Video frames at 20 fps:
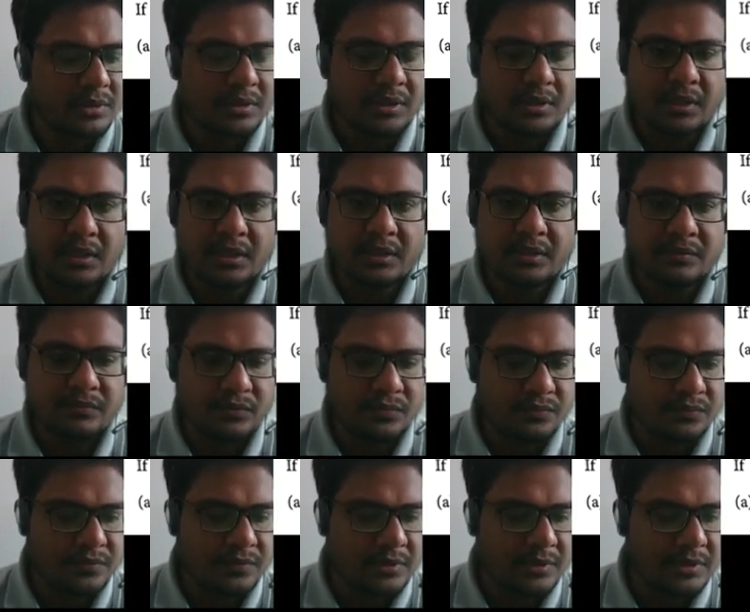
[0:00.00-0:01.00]
And if you
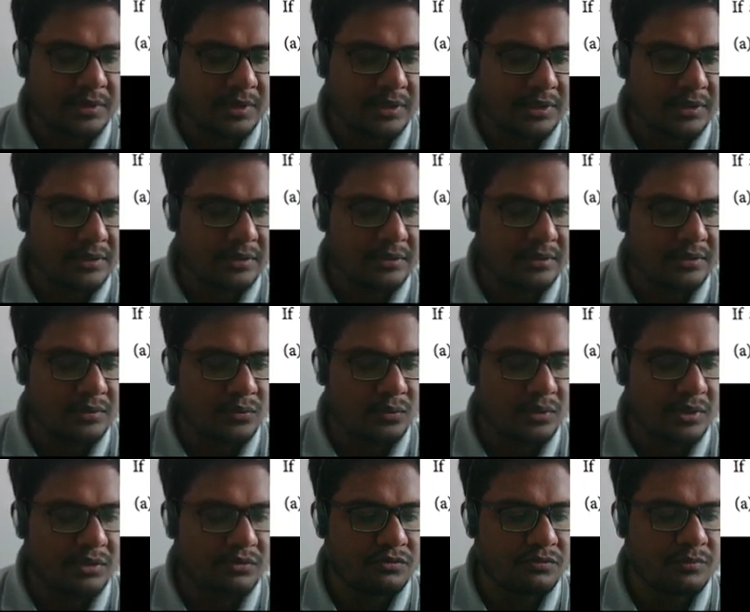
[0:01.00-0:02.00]
feel that you
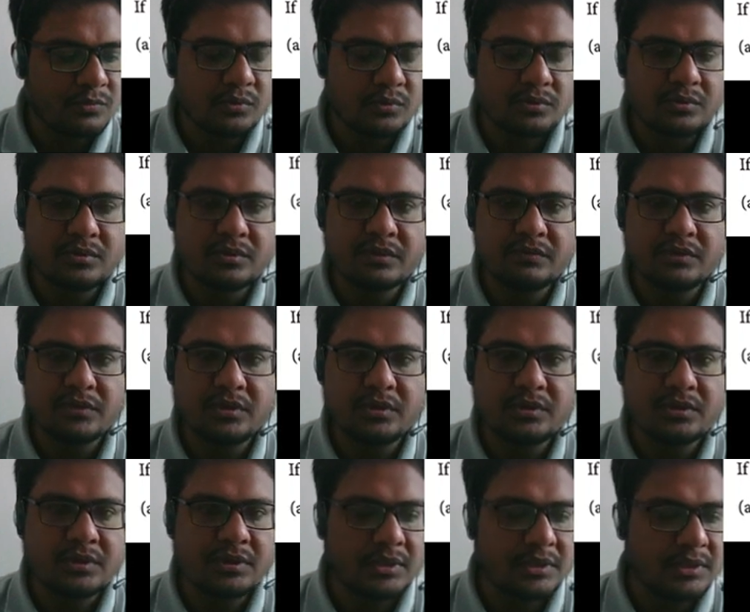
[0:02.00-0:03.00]
have more
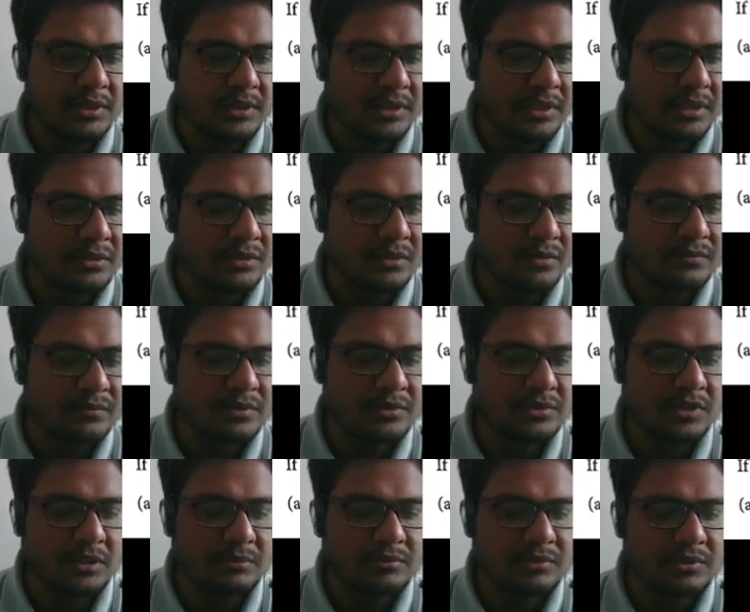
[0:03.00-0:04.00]
difficulty in any of the
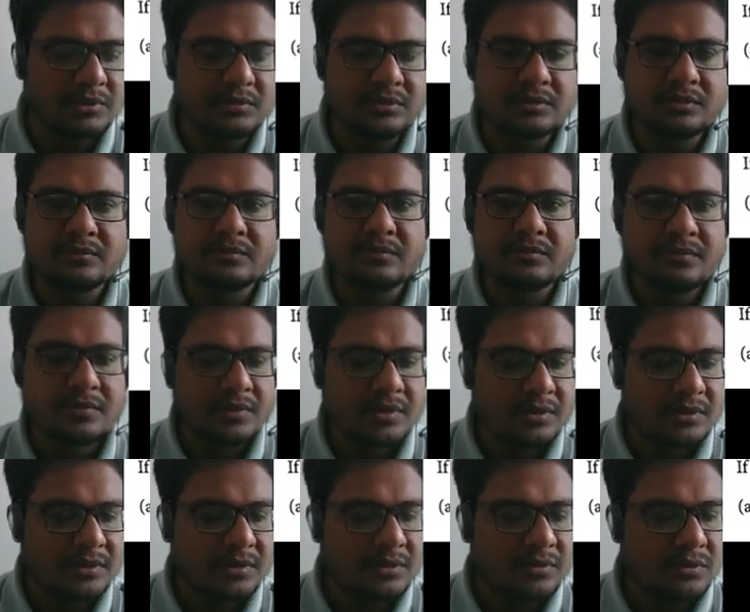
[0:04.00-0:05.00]
chapters,
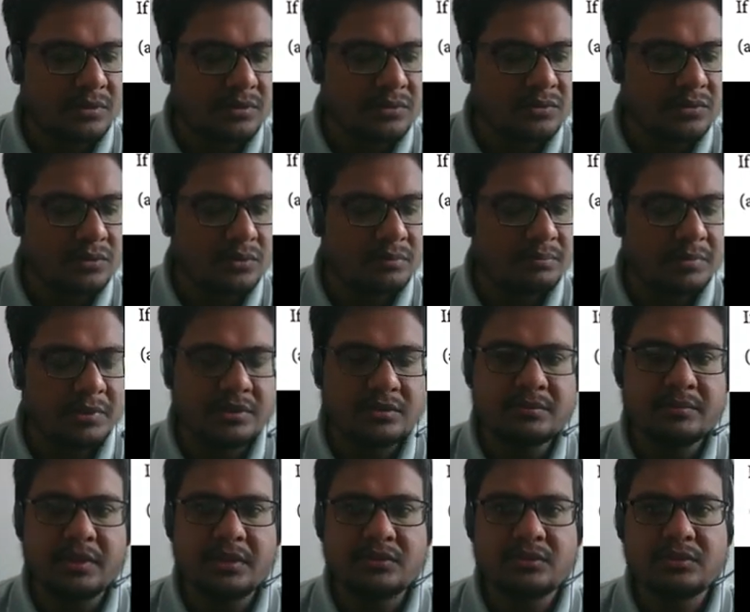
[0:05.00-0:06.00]
then also please
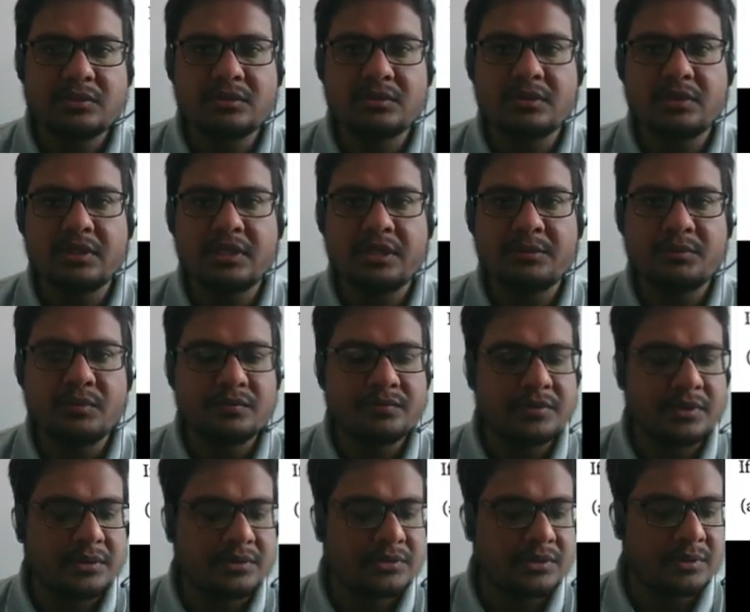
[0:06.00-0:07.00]
mention the name of
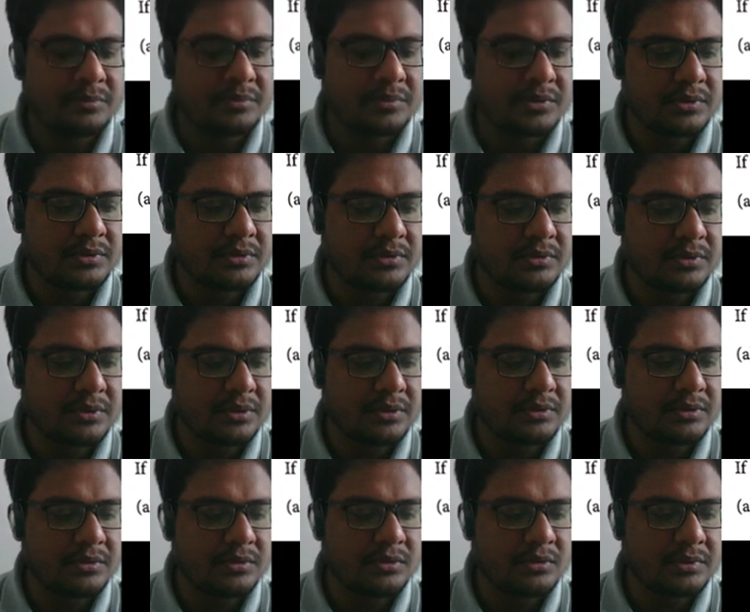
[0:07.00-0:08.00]
that chapter
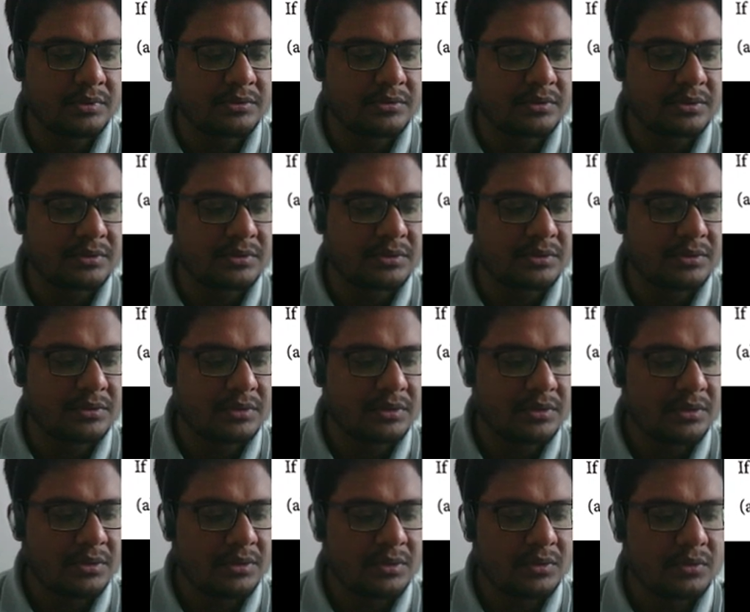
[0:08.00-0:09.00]
in the comment section
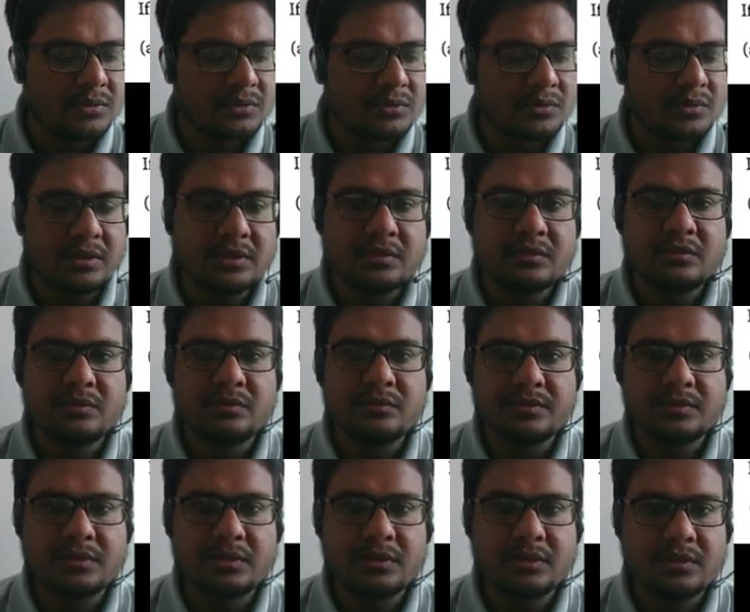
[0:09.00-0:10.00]
so that
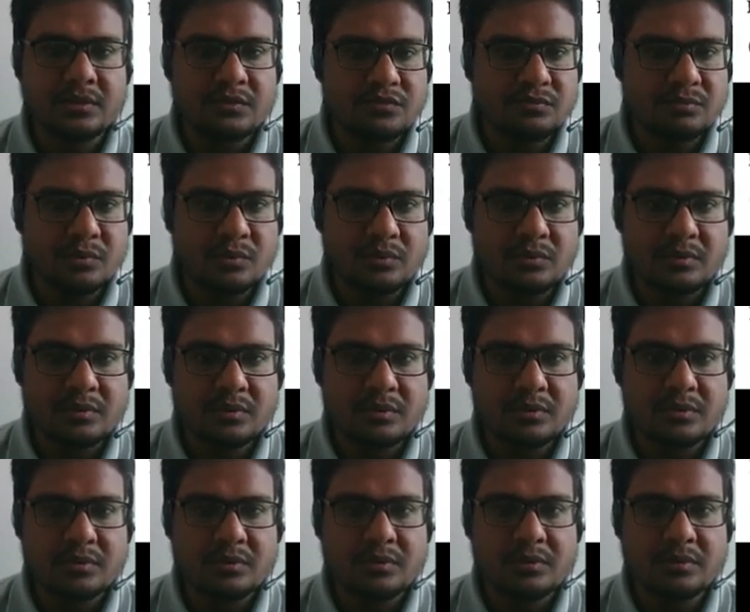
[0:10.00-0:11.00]
we shall give more
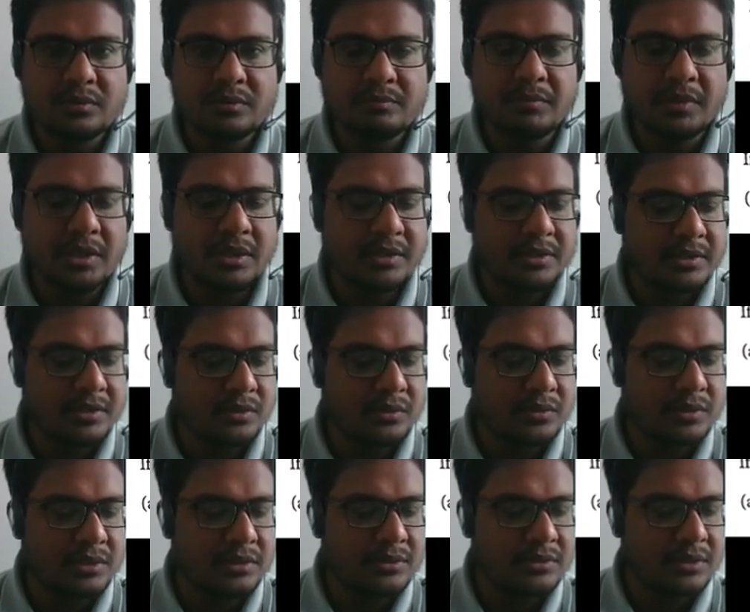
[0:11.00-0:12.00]
priority
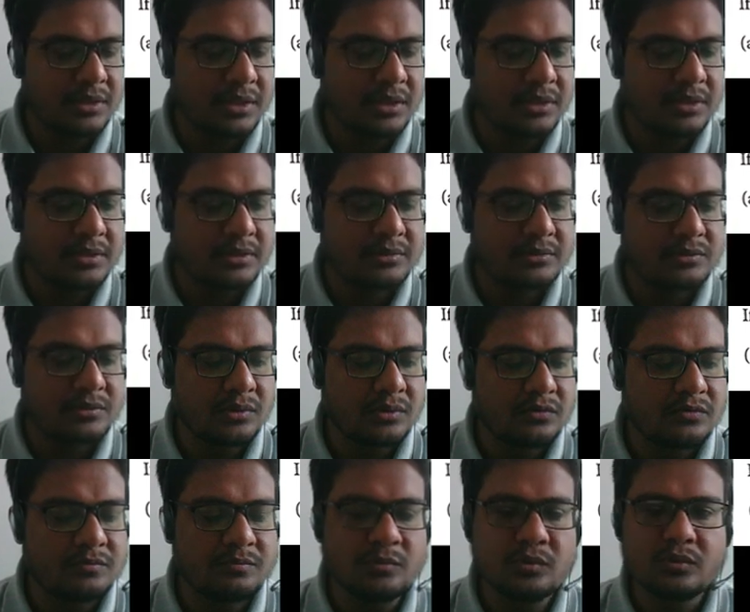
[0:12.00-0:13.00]
on it and
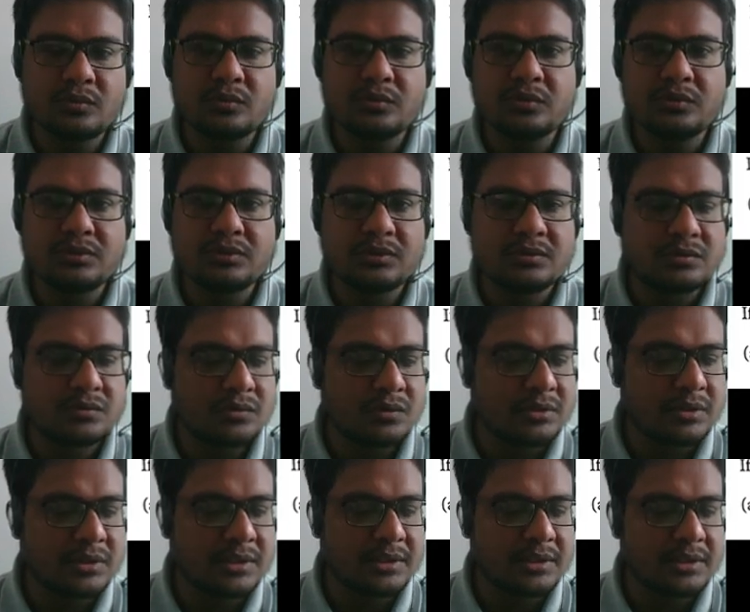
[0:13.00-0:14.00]
solve more questions
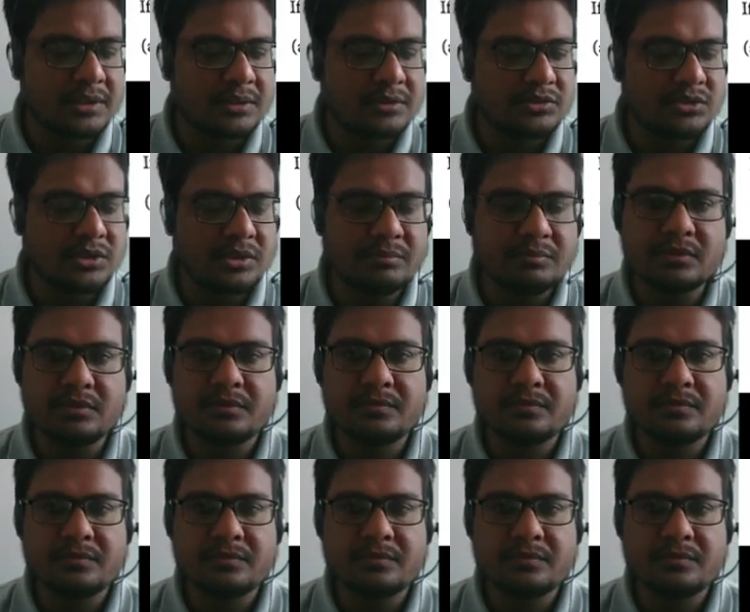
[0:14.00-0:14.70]
on that chapter.